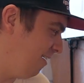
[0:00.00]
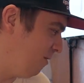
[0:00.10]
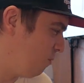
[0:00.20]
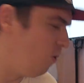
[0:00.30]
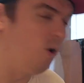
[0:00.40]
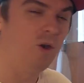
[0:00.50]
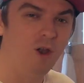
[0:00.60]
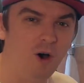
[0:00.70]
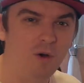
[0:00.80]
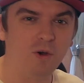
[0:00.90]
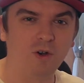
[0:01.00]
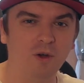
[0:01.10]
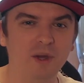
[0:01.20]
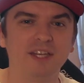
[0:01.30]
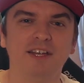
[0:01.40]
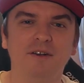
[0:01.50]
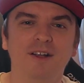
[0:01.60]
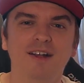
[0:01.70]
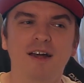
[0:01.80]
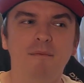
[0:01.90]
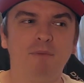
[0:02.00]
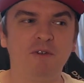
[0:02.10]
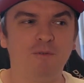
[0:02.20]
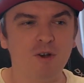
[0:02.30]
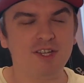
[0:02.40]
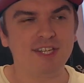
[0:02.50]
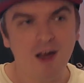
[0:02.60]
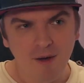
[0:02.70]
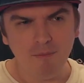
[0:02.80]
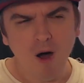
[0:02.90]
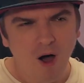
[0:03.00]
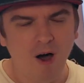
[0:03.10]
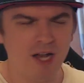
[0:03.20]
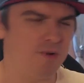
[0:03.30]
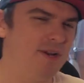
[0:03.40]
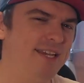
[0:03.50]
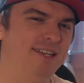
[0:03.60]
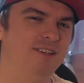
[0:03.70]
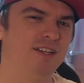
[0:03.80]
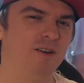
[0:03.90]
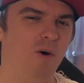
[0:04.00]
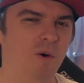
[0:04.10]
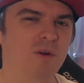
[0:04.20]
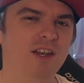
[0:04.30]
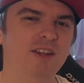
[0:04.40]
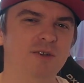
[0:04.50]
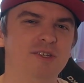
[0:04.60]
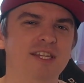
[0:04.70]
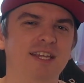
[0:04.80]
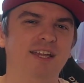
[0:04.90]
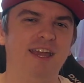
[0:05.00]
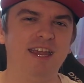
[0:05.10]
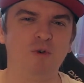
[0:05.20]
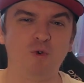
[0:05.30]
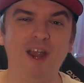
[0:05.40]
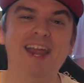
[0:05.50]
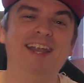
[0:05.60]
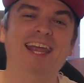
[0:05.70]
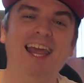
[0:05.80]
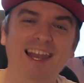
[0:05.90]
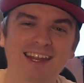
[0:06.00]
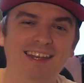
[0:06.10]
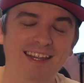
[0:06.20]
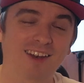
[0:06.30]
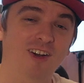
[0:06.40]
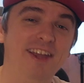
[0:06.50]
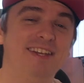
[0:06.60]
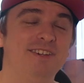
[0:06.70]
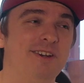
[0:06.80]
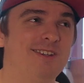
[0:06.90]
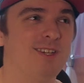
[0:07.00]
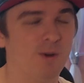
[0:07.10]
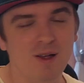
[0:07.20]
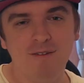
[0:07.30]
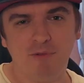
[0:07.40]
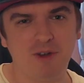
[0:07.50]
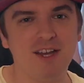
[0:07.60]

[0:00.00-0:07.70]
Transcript: ROG logo glowing there, but for some odd reason they're only using a red LED light there, so you